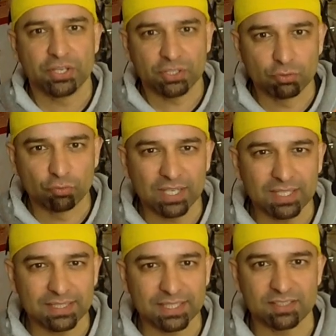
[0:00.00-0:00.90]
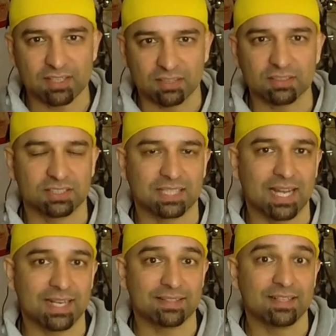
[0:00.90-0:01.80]
you'll really need to
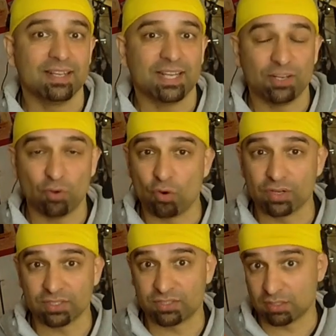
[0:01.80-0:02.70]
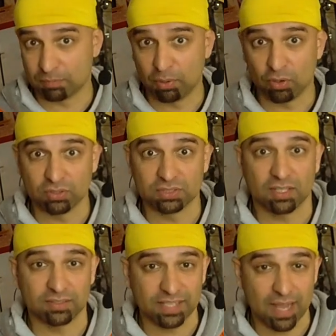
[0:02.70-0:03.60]
understand in order to compose
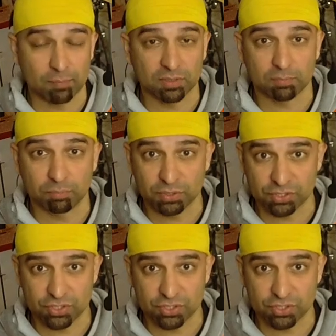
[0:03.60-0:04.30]
on the Ableton Push